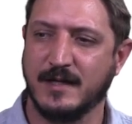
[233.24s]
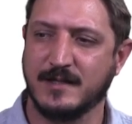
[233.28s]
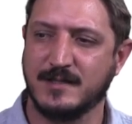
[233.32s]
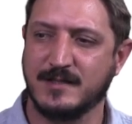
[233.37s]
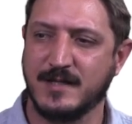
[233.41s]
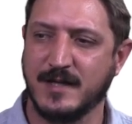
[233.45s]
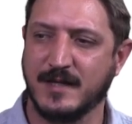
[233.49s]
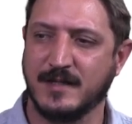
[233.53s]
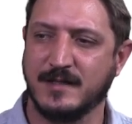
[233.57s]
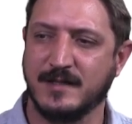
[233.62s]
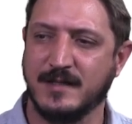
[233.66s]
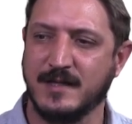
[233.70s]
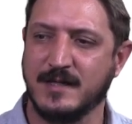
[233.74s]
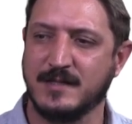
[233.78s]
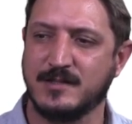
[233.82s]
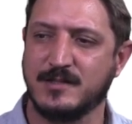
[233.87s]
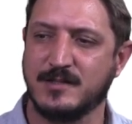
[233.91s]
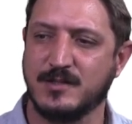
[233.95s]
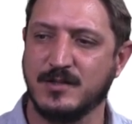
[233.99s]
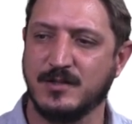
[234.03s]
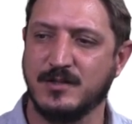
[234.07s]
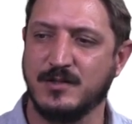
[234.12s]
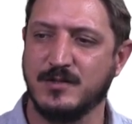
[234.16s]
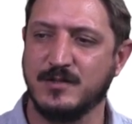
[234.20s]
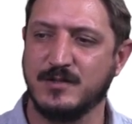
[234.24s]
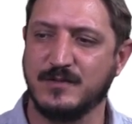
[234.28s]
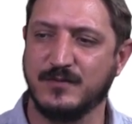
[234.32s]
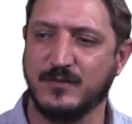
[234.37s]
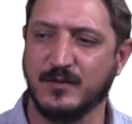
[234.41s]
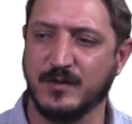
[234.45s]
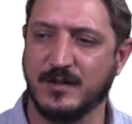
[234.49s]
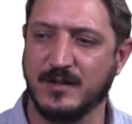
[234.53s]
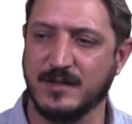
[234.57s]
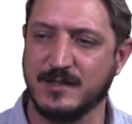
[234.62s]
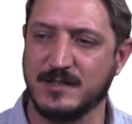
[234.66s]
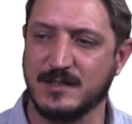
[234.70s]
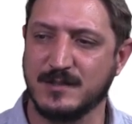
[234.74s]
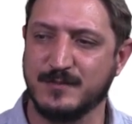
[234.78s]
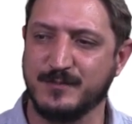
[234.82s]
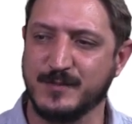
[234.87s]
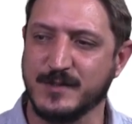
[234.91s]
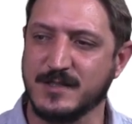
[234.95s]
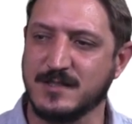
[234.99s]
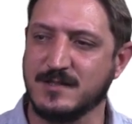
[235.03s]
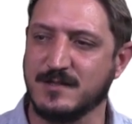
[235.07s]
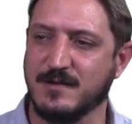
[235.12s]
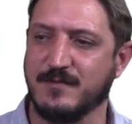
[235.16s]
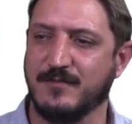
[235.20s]
techniques to use for this
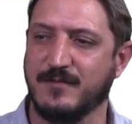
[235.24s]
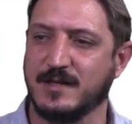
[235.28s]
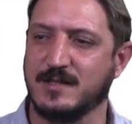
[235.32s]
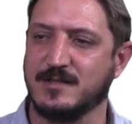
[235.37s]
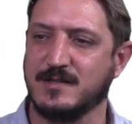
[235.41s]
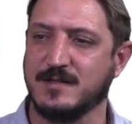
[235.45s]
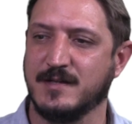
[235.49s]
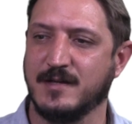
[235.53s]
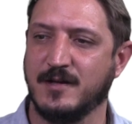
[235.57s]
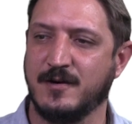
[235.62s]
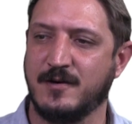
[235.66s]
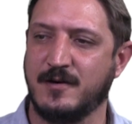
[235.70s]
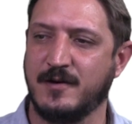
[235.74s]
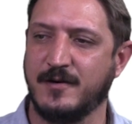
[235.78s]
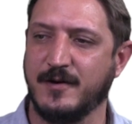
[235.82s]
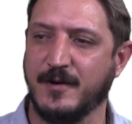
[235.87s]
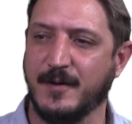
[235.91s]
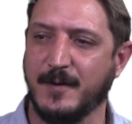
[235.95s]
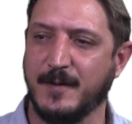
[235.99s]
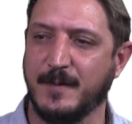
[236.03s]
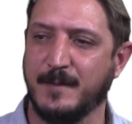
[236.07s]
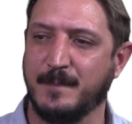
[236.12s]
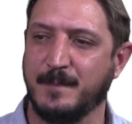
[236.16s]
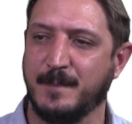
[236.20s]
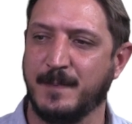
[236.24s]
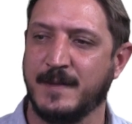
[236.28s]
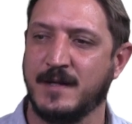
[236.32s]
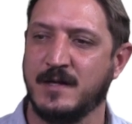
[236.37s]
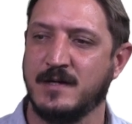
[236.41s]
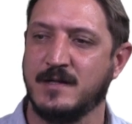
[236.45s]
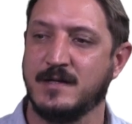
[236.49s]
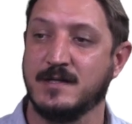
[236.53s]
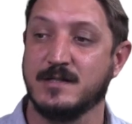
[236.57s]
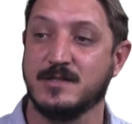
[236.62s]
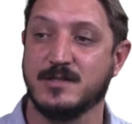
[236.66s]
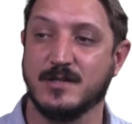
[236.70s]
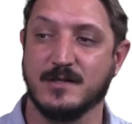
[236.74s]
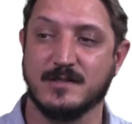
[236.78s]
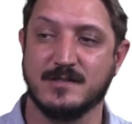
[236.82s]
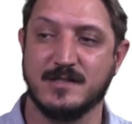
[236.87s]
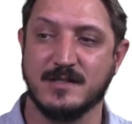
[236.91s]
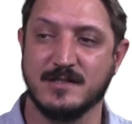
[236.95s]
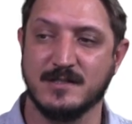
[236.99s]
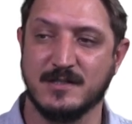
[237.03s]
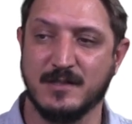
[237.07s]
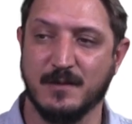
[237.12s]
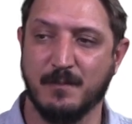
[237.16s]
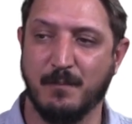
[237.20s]
specific scenario? So it
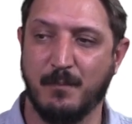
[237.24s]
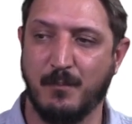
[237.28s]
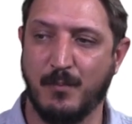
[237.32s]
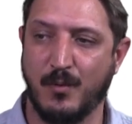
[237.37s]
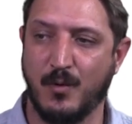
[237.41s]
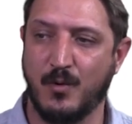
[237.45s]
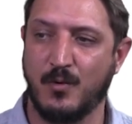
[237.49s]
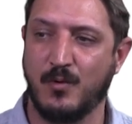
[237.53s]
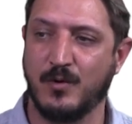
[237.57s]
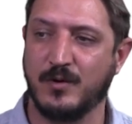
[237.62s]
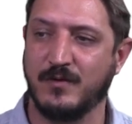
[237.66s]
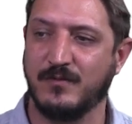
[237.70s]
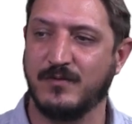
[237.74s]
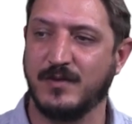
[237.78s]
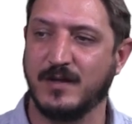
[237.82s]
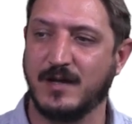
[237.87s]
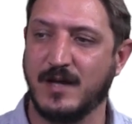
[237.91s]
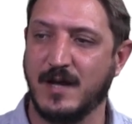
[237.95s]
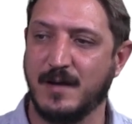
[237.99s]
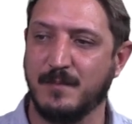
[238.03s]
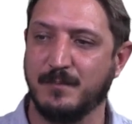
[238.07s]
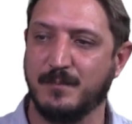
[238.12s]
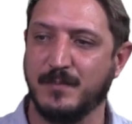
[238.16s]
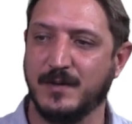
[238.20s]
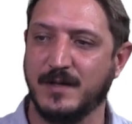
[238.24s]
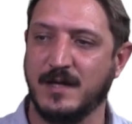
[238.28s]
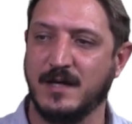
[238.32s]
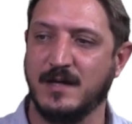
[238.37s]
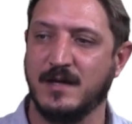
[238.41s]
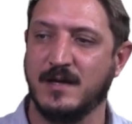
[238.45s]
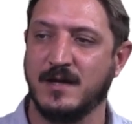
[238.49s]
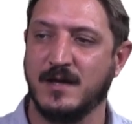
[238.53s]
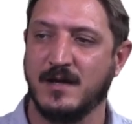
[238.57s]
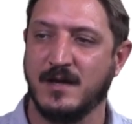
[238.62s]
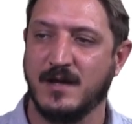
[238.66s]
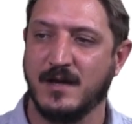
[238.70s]
says the board of the company